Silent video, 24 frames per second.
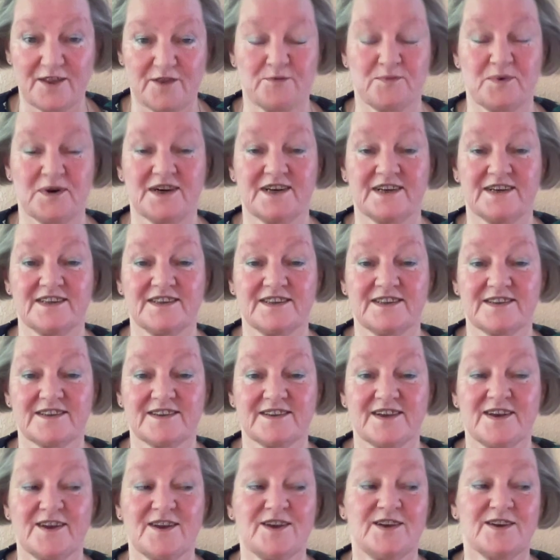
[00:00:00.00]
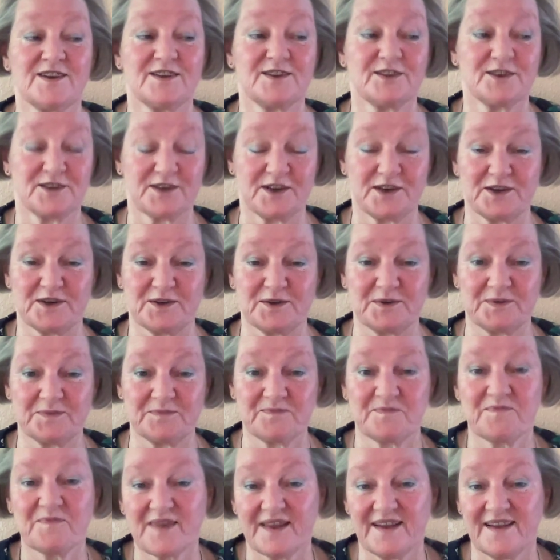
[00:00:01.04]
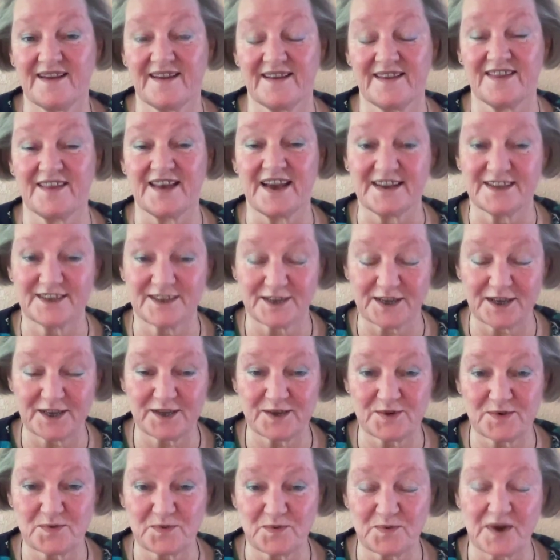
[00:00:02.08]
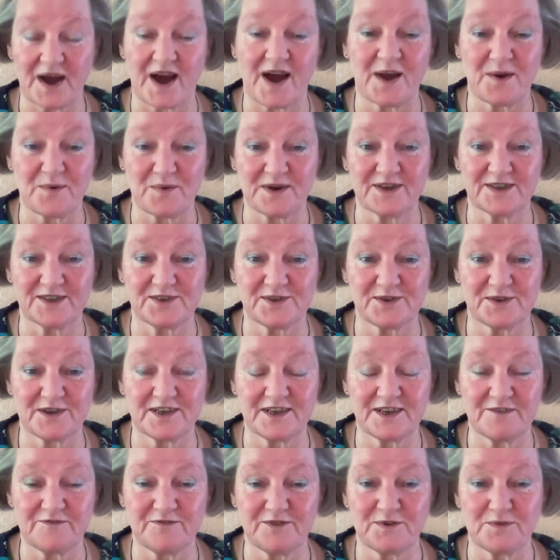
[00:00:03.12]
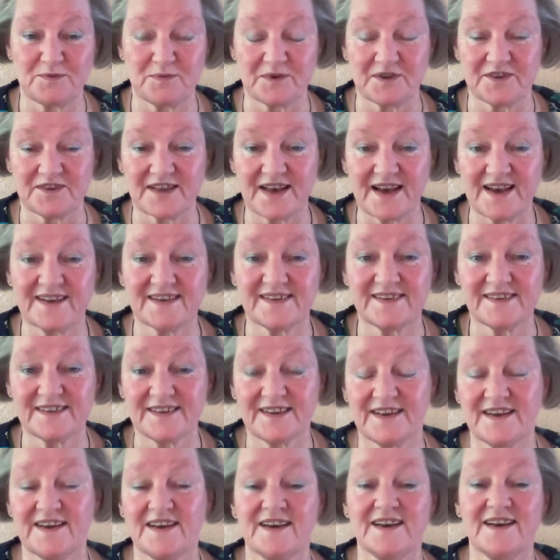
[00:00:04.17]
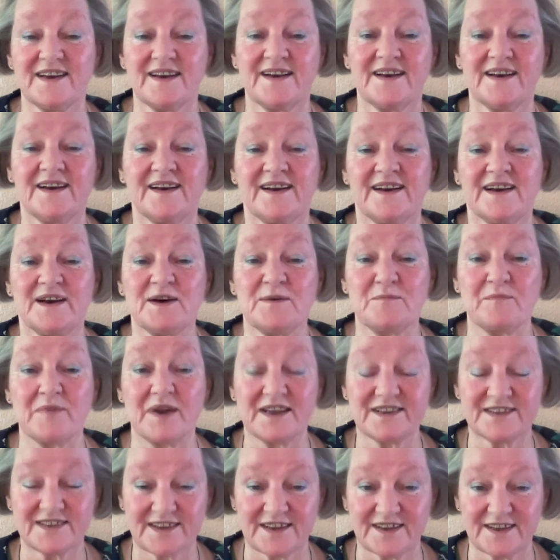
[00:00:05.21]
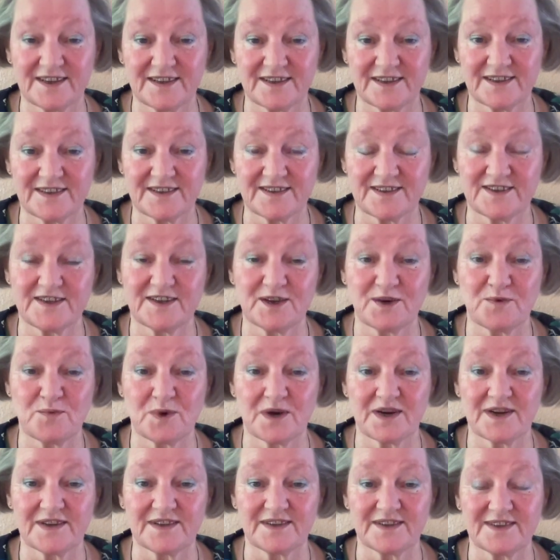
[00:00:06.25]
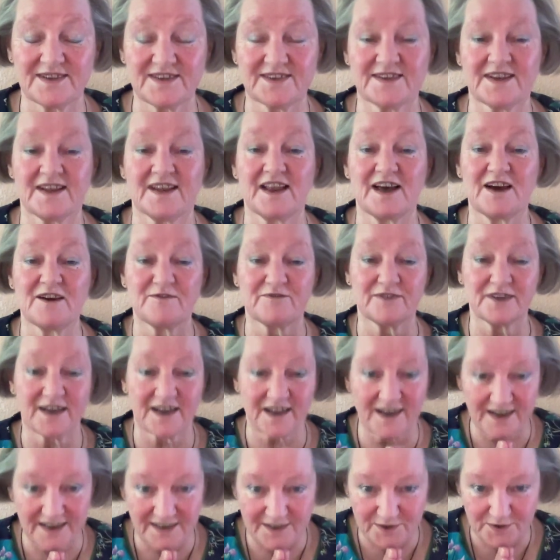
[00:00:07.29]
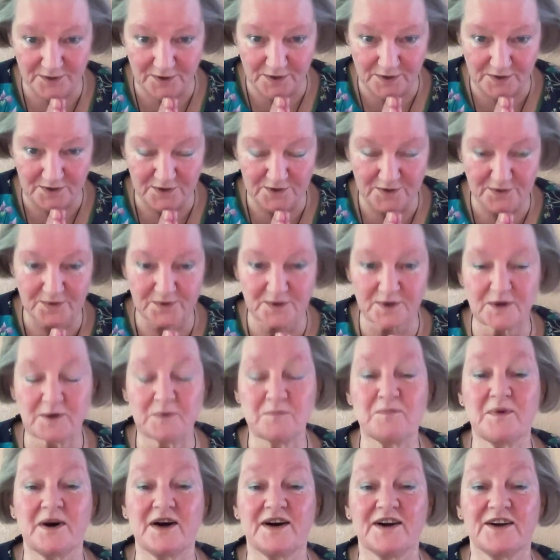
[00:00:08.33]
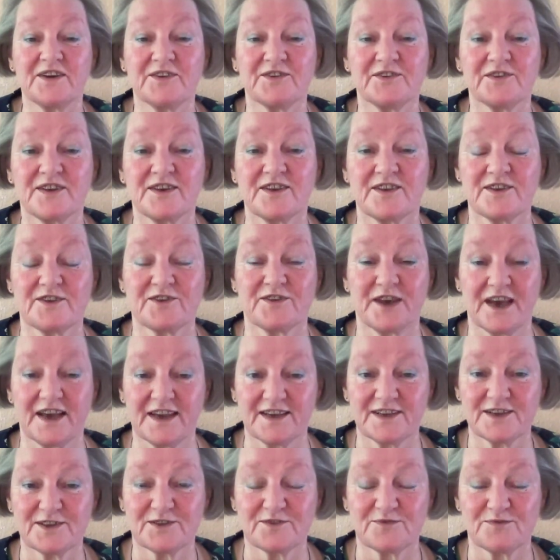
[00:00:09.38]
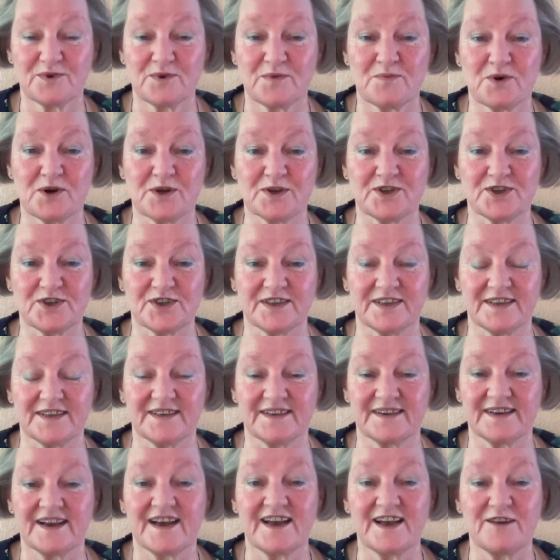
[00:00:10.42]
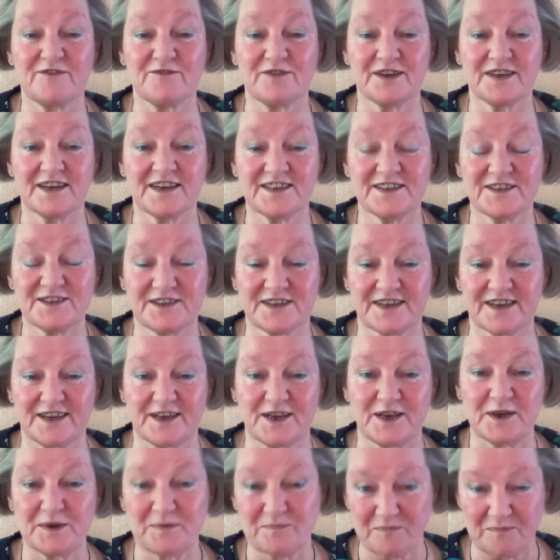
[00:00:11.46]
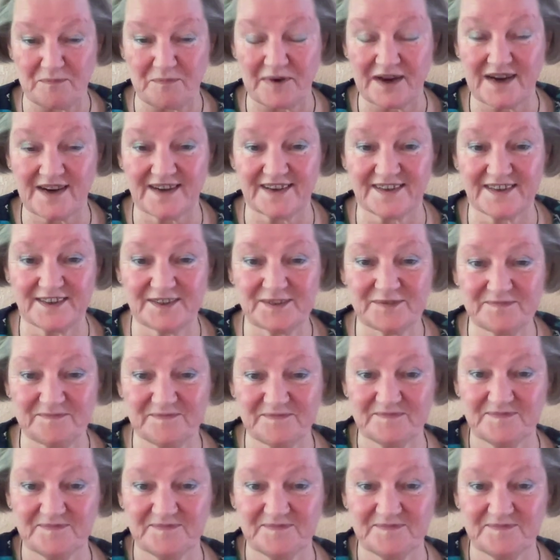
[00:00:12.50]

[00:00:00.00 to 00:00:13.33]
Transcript: otherwise." So that's it. I want to leave you with that. Blessings, dear ones, love and light onto your path. Thanks for watching. Have a nice day. Bye.